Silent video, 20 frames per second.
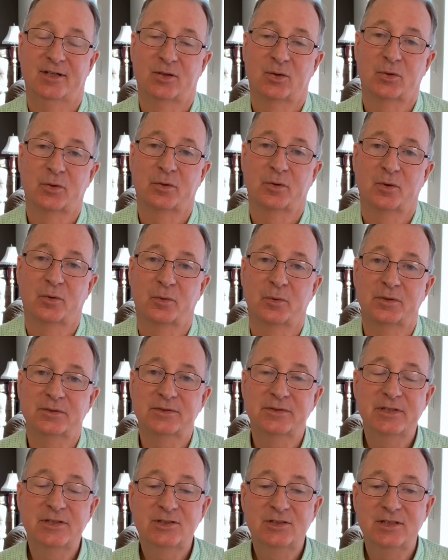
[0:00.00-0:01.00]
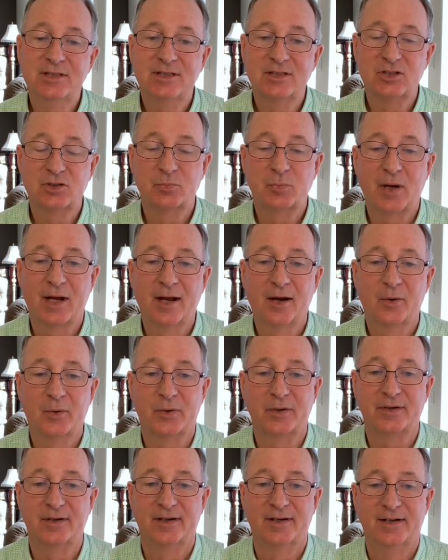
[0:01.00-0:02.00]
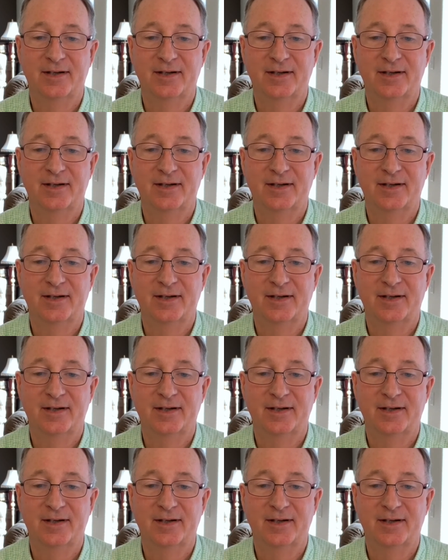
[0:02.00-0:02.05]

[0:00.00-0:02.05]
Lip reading: or releasing his power.